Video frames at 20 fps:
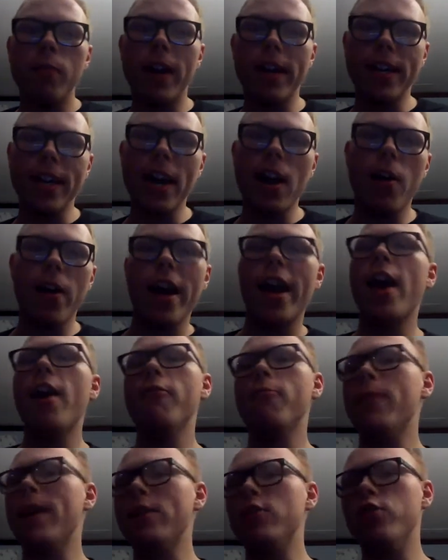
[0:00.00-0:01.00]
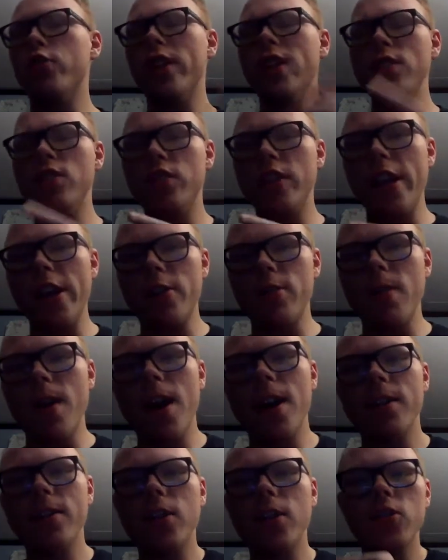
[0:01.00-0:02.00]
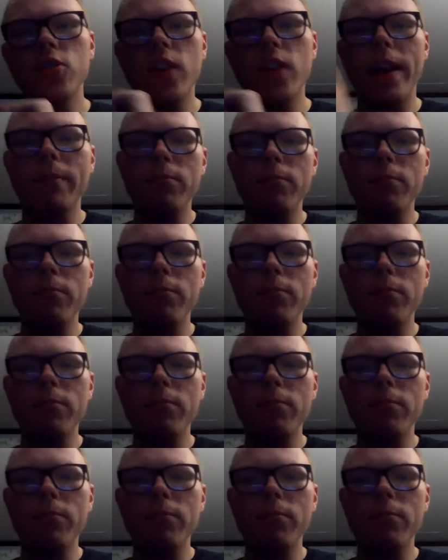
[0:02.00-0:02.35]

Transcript: Right now, I have my train scanner on because